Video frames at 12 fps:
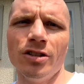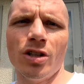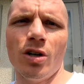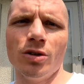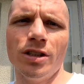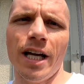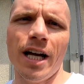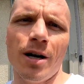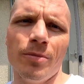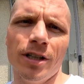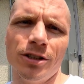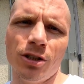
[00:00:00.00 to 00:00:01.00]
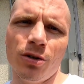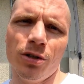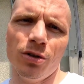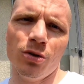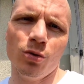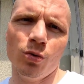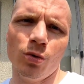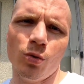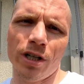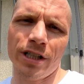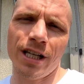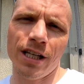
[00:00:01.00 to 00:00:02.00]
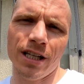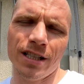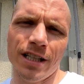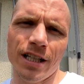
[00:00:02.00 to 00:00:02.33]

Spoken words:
So today I'm going to show you what Kia